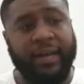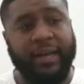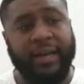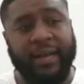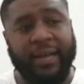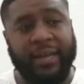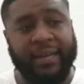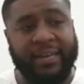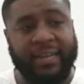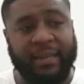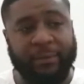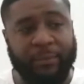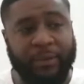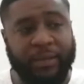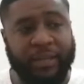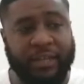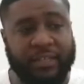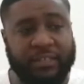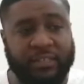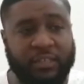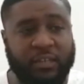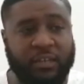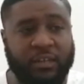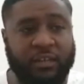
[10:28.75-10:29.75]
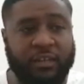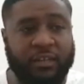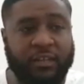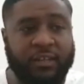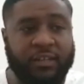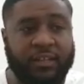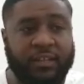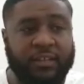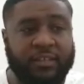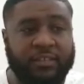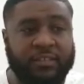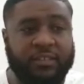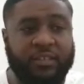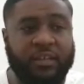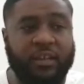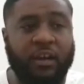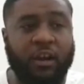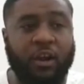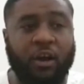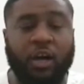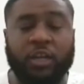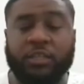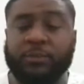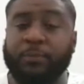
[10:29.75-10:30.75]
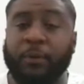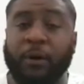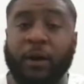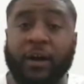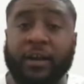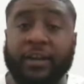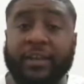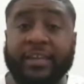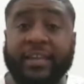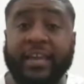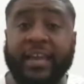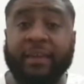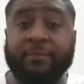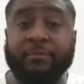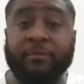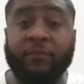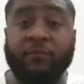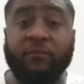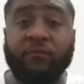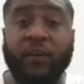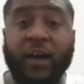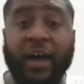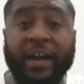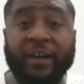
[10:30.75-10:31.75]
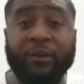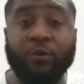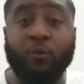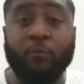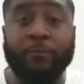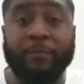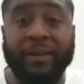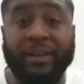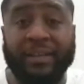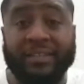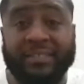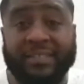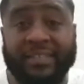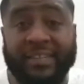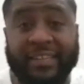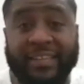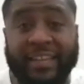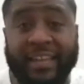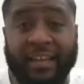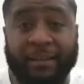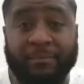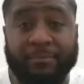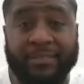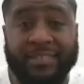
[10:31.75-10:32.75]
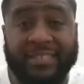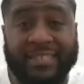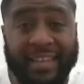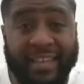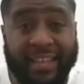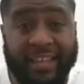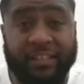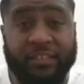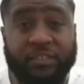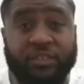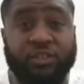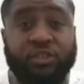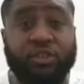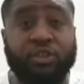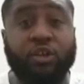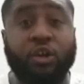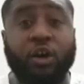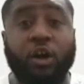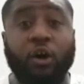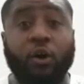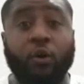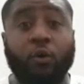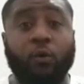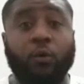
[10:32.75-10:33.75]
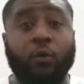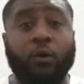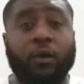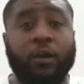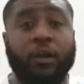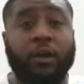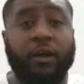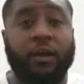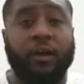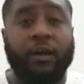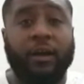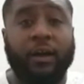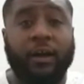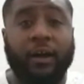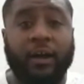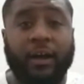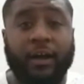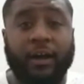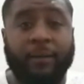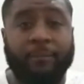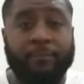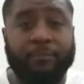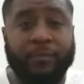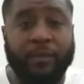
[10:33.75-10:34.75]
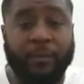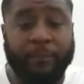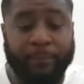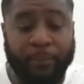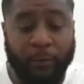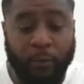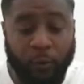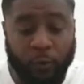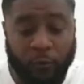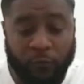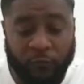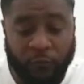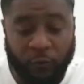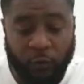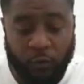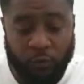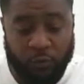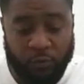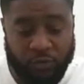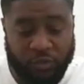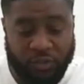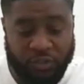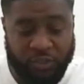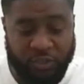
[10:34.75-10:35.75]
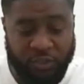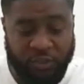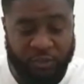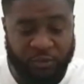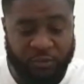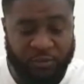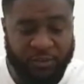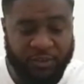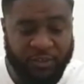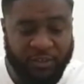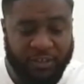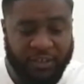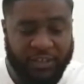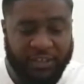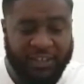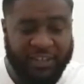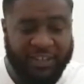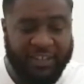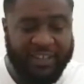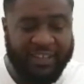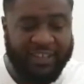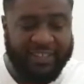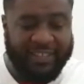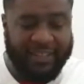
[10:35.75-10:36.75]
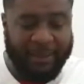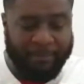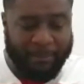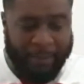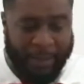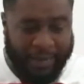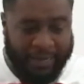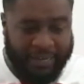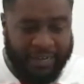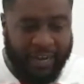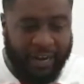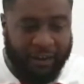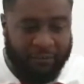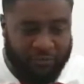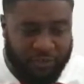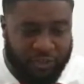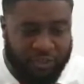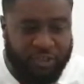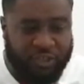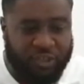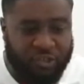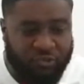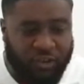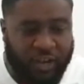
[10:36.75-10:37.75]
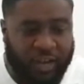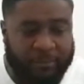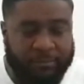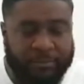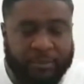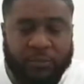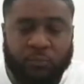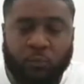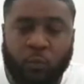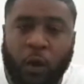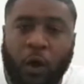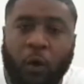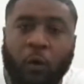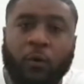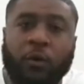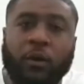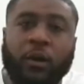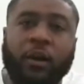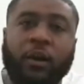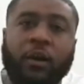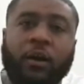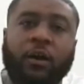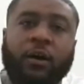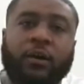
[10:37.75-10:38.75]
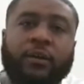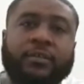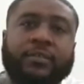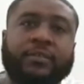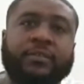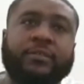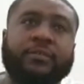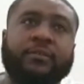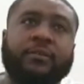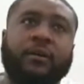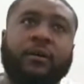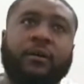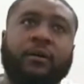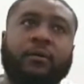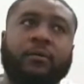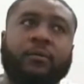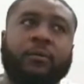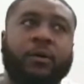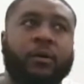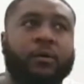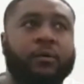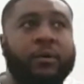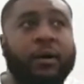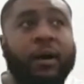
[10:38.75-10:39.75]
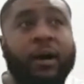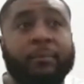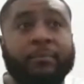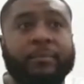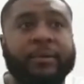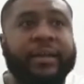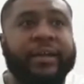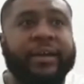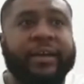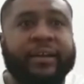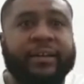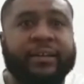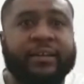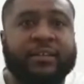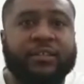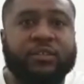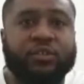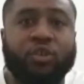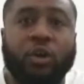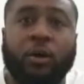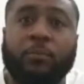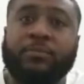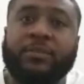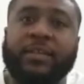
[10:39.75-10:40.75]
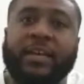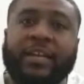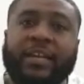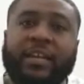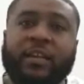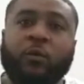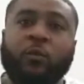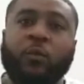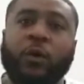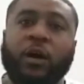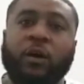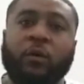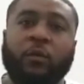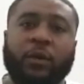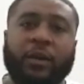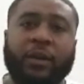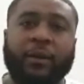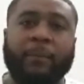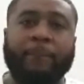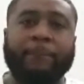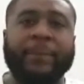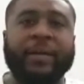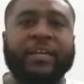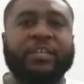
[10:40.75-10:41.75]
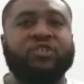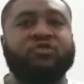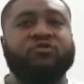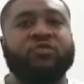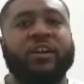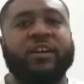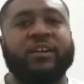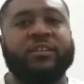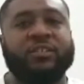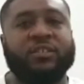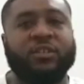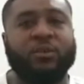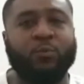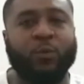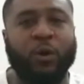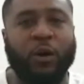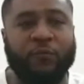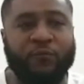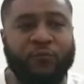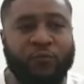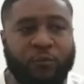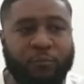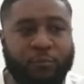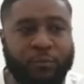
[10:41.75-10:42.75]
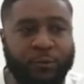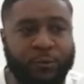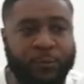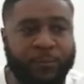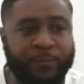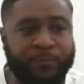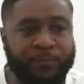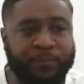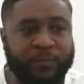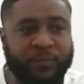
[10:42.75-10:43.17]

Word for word: And then we get to the last part of the game, the final minutes of the game, seconds to go. The ball falls to the man that I've just described as world class, well, up there, top 10 in the world, one of the best strikers in the world football.